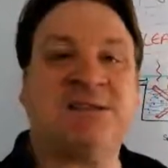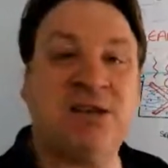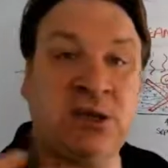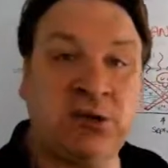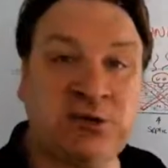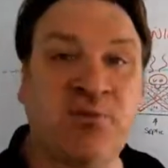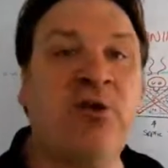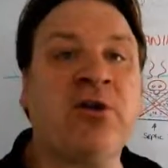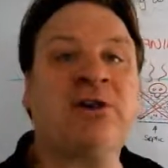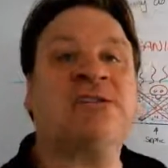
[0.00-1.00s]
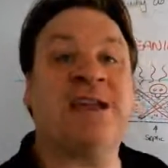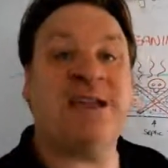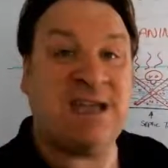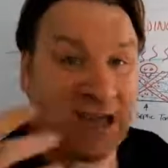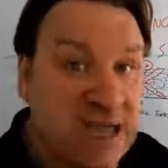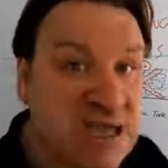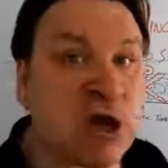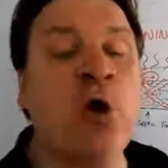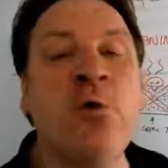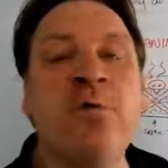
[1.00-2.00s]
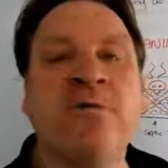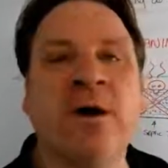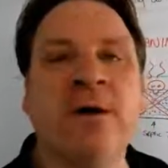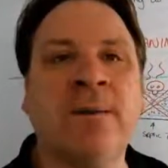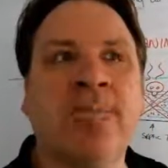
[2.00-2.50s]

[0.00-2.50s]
to use products like Ecova.